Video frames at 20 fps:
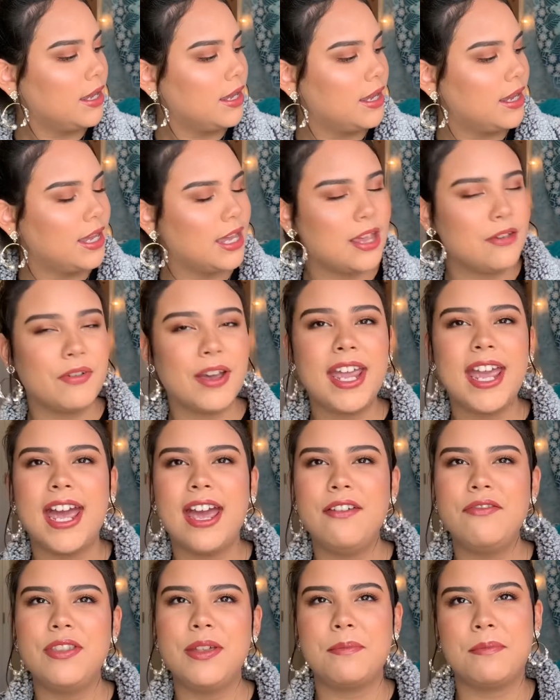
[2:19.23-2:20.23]
If I
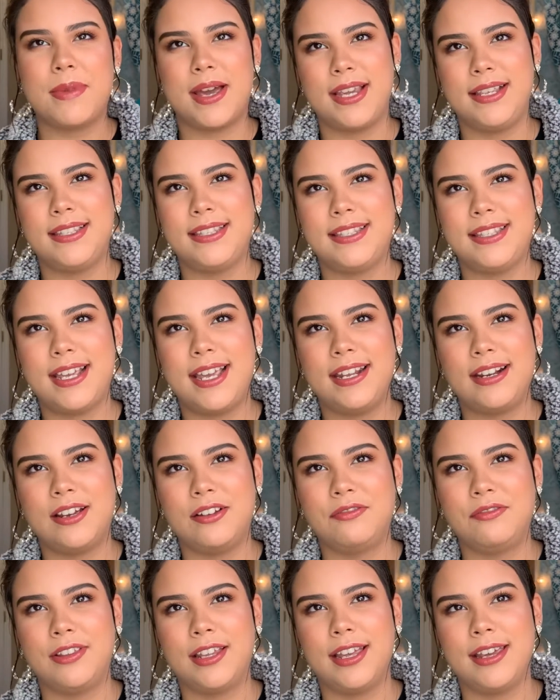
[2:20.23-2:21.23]
have the mindset
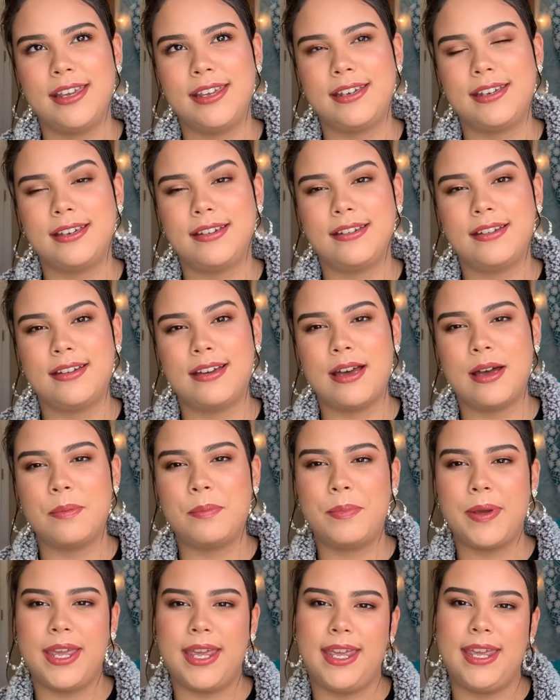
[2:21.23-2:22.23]
of like a
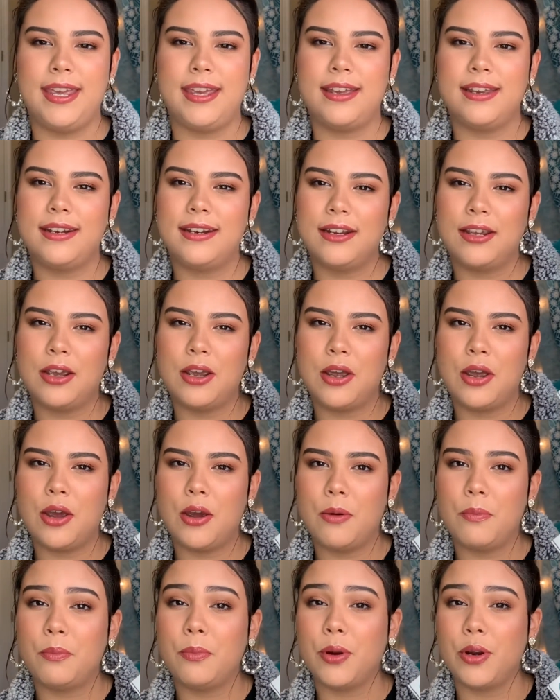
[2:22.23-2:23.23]
pan
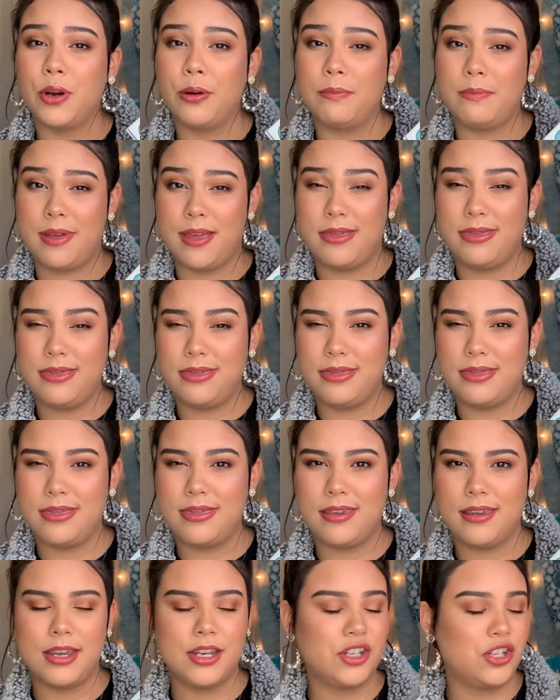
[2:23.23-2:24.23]
per month,
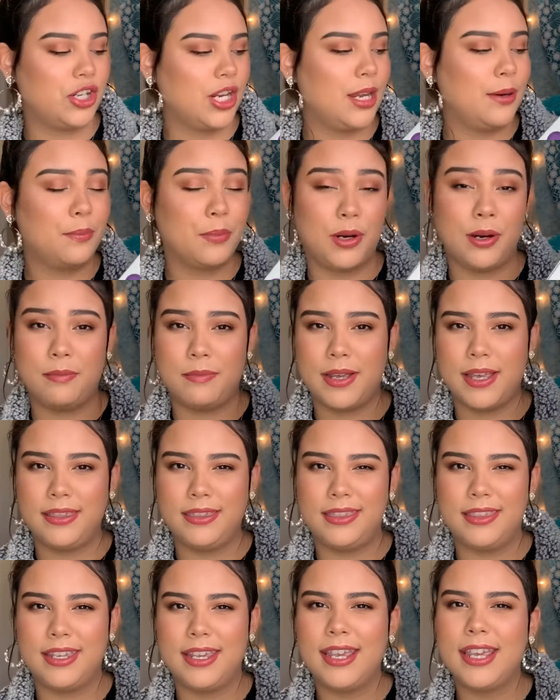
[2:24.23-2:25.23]
a shade per
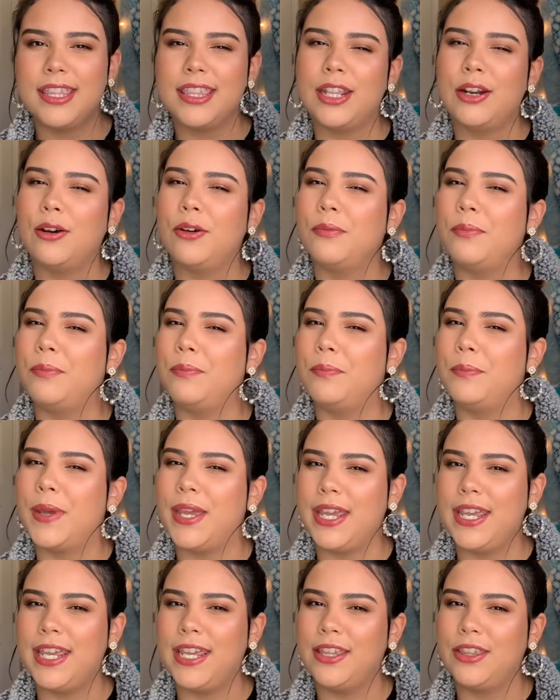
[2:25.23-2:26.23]
month, then I'll
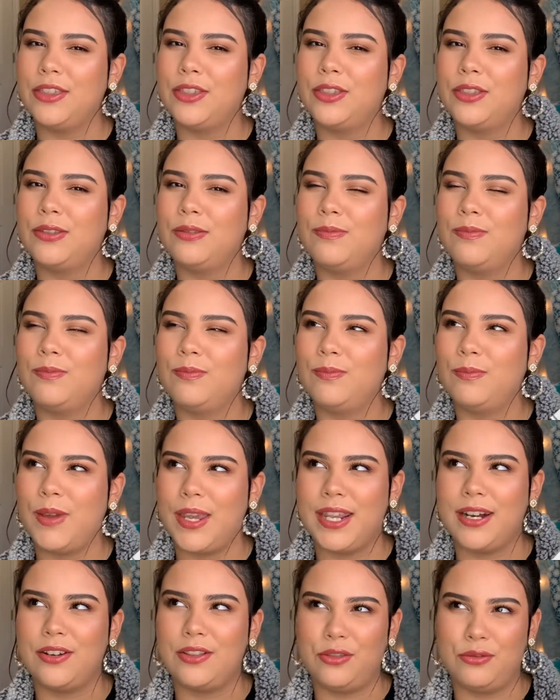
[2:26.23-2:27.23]
hit
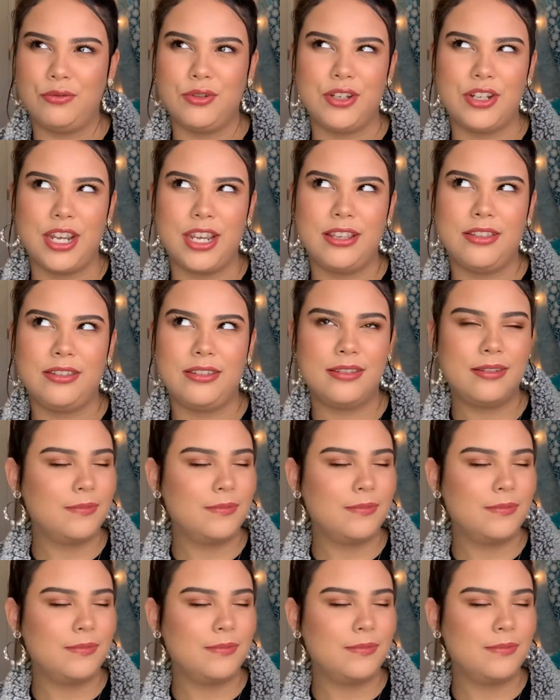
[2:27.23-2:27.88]
pan in 3 shades.